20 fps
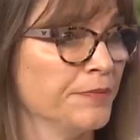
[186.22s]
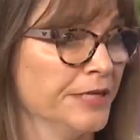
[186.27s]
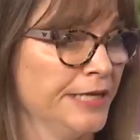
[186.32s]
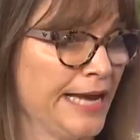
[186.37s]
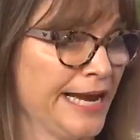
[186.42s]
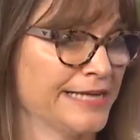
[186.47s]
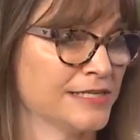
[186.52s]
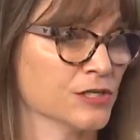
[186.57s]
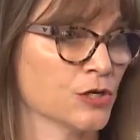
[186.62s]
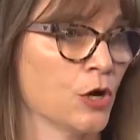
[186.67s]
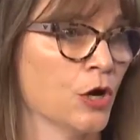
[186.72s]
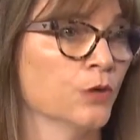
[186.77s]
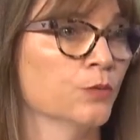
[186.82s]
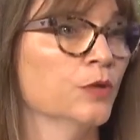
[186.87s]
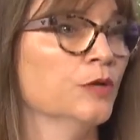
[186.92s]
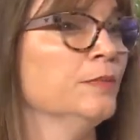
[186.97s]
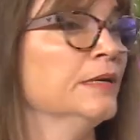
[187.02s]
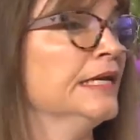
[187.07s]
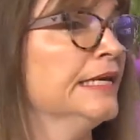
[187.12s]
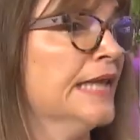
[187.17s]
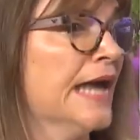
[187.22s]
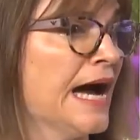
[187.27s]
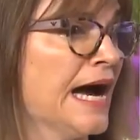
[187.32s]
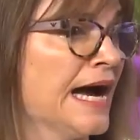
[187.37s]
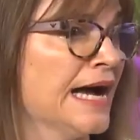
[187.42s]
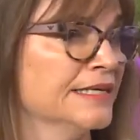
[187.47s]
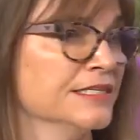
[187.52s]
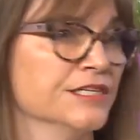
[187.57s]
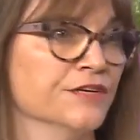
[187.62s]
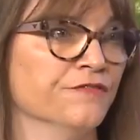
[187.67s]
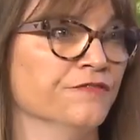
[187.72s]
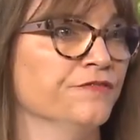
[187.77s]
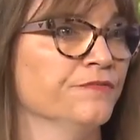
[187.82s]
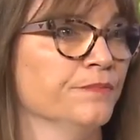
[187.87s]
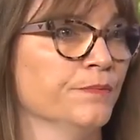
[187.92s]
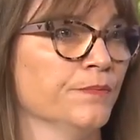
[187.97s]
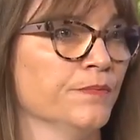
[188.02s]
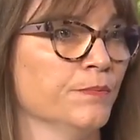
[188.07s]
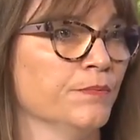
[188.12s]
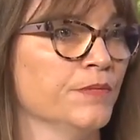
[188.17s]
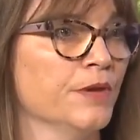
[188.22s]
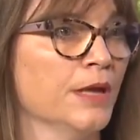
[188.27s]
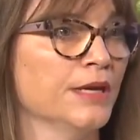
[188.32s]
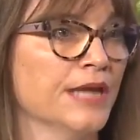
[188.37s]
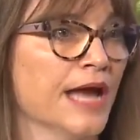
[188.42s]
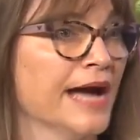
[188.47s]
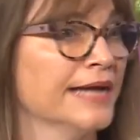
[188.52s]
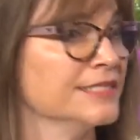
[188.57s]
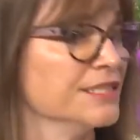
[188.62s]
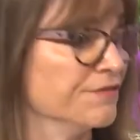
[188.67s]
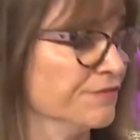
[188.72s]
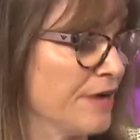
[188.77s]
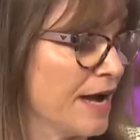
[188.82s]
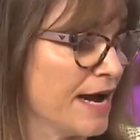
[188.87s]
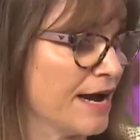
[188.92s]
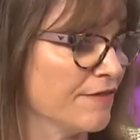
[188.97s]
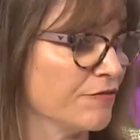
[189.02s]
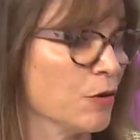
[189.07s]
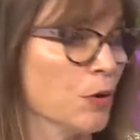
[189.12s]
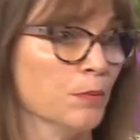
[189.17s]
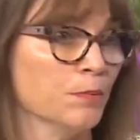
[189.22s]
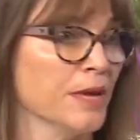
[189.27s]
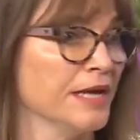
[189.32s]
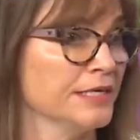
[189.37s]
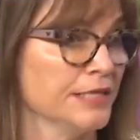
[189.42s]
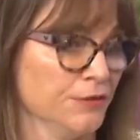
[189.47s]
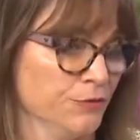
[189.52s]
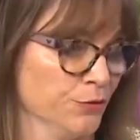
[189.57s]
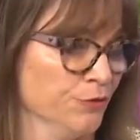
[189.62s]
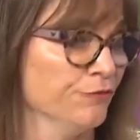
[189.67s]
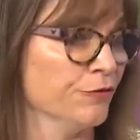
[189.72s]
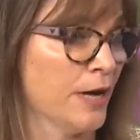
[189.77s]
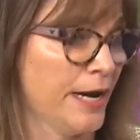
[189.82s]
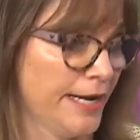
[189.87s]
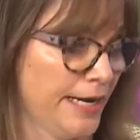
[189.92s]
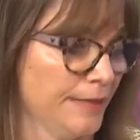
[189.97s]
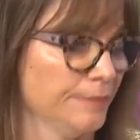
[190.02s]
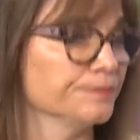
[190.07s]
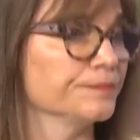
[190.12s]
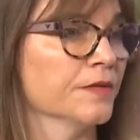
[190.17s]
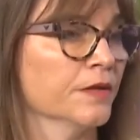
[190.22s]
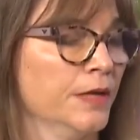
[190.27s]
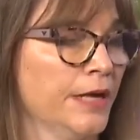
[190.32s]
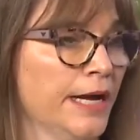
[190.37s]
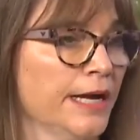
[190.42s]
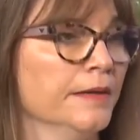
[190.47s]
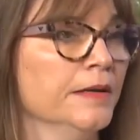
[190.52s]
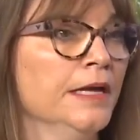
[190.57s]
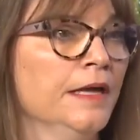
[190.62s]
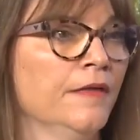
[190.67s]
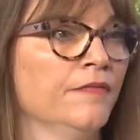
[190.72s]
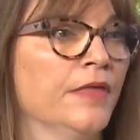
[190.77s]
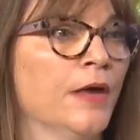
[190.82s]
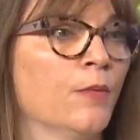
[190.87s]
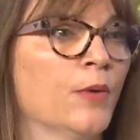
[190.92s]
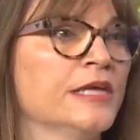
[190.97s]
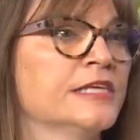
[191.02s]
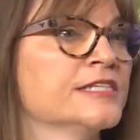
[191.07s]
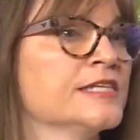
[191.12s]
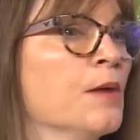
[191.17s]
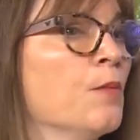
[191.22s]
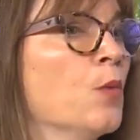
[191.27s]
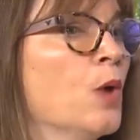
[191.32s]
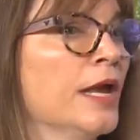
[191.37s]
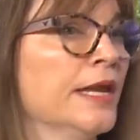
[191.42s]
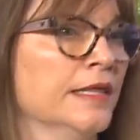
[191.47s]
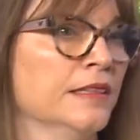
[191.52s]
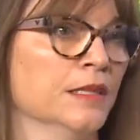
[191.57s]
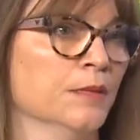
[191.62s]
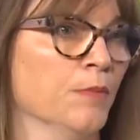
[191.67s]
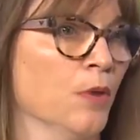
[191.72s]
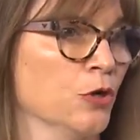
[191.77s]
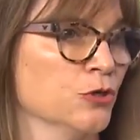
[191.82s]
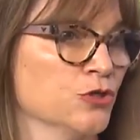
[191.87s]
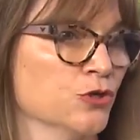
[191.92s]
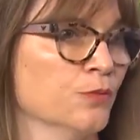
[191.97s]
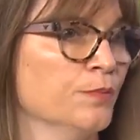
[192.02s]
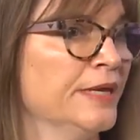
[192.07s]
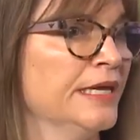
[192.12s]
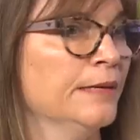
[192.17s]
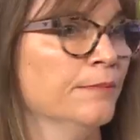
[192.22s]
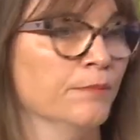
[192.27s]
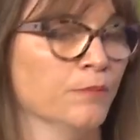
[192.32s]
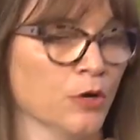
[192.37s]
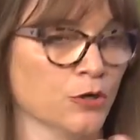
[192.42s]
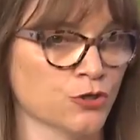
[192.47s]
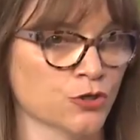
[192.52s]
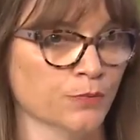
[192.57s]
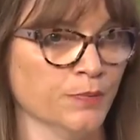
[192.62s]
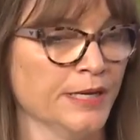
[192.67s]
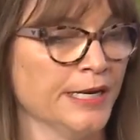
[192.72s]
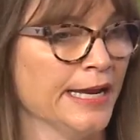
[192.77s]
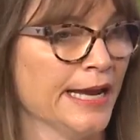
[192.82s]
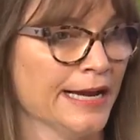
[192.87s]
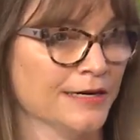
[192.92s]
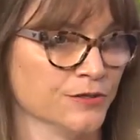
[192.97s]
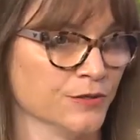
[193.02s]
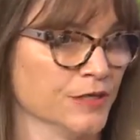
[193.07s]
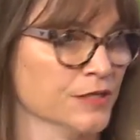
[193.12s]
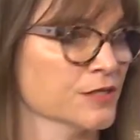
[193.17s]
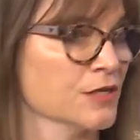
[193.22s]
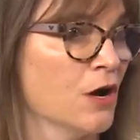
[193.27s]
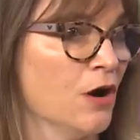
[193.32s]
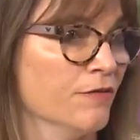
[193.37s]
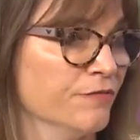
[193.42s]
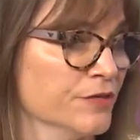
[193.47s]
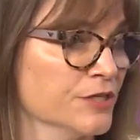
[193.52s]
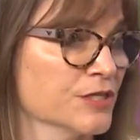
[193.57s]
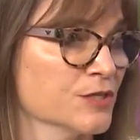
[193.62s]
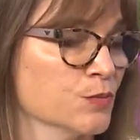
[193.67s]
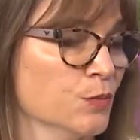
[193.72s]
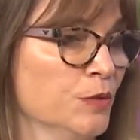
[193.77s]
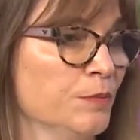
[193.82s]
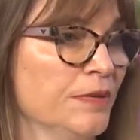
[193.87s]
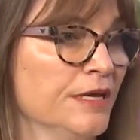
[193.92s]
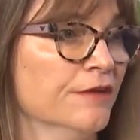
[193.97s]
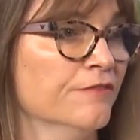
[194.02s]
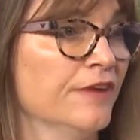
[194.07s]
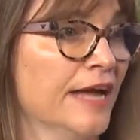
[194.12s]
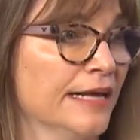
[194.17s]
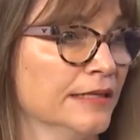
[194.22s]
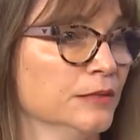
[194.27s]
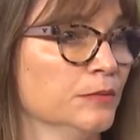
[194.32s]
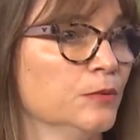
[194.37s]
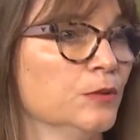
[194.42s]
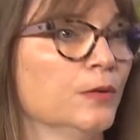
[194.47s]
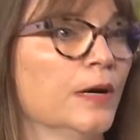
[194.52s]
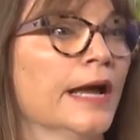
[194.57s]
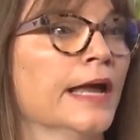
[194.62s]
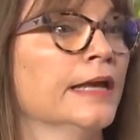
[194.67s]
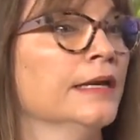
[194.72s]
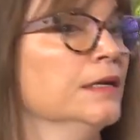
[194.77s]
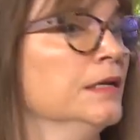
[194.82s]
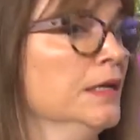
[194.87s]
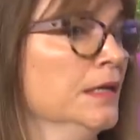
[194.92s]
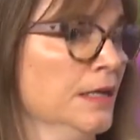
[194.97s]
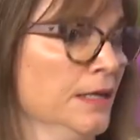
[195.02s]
the gas card, would be mm 9 to 9 to 5 on Monday through Friday. Okay. okay. okay. That way someone in the Marshall, P Marshall Pediatrics office would be available and